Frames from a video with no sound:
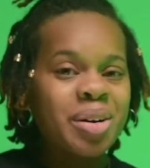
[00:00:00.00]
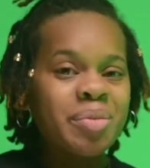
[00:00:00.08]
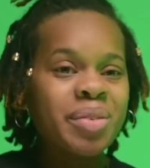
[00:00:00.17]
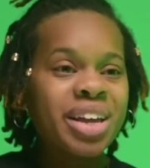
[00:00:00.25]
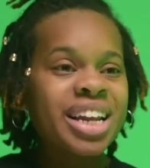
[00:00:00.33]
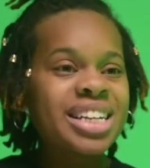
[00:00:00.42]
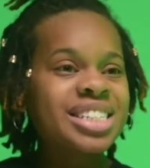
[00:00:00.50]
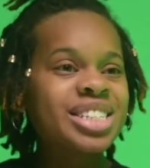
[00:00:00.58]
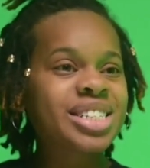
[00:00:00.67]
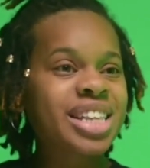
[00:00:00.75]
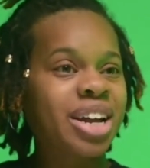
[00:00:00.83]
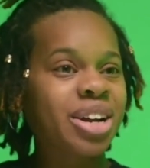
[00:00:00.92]
And
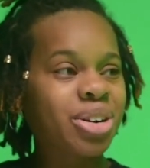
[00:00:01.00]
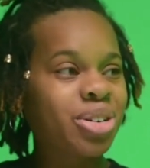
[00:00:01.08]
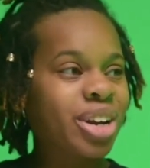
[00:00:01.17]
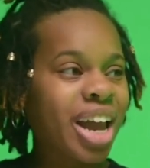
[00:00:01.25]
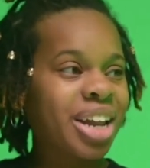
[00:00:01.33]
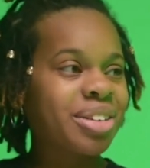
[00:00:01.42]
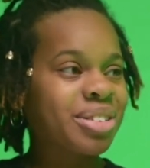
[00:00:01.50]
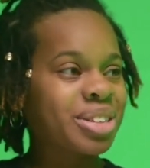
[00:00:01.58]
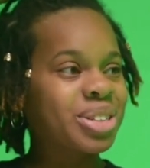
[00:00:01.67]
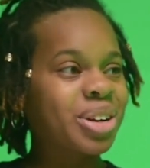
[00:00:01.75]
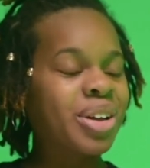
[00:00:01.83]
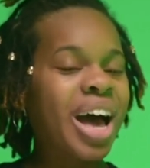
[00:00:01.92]
that's just like a creative
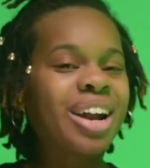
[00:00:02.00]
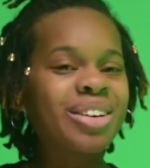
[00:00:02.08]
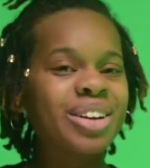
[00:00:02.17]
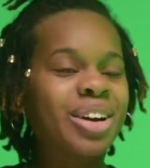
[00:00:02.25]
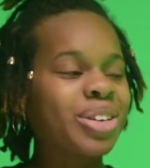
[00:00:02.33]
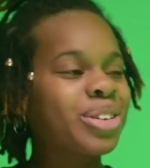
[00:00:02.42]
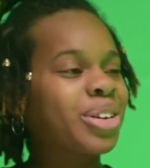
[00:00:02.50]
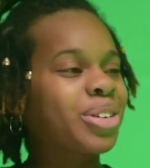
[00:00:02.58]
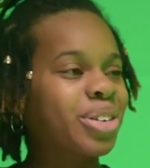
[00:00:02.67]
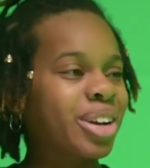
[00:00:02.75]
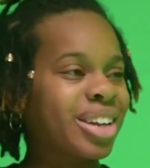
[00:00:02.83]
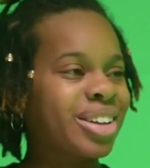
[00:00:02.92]
control. I don't know,
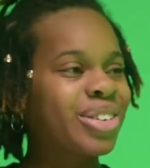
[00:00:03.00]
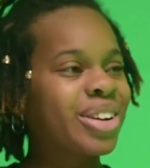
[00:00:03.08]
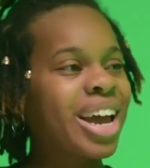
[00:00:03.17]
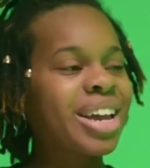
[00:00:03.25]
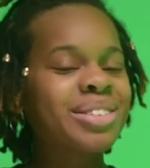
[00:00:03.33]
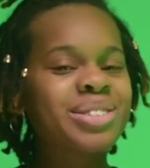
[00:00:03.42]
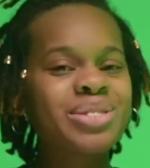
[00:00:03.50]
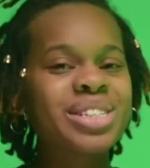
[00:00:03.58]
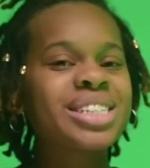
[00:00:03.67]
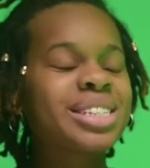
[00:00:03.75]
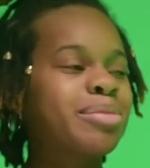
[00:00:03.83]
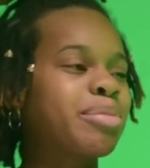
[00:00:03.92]
creatives,
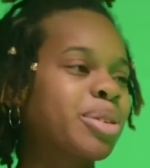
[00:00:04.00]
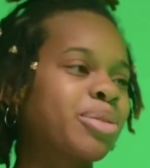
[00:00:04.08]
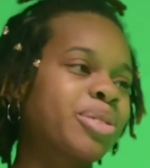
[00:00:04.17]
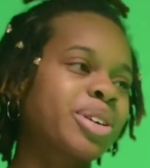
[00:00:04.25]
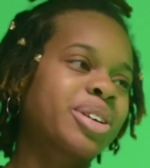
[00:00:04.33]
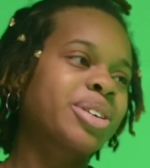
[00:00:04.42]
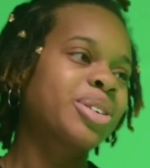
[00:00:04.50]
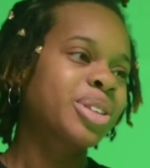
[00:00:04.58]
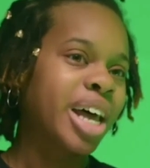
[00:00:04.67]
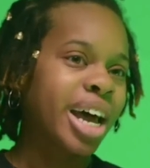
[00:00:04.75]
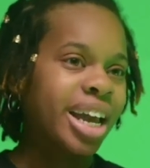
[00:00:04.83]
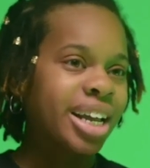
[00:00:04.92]
we tend to be
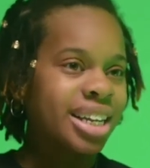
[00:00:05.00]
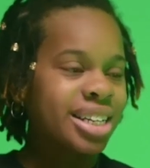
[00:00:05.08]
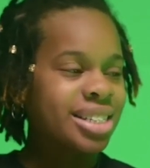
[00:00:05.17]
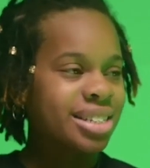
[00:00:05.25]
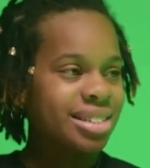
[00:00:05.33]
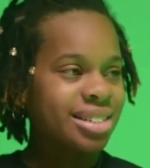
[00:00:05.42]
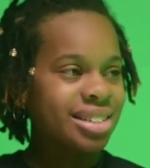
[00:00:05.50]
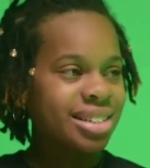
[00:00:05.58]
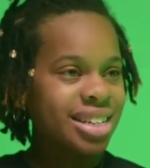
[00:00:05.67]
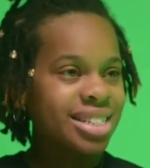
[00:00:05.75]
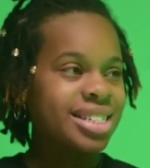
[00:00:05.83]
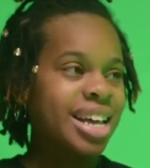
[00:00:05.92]
real like this is
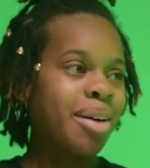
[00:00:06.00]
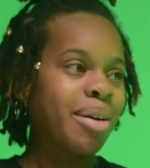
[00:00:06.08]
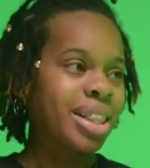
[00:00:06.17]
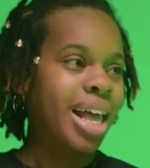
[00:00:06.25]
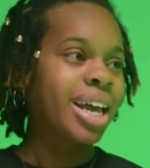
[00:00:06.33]
how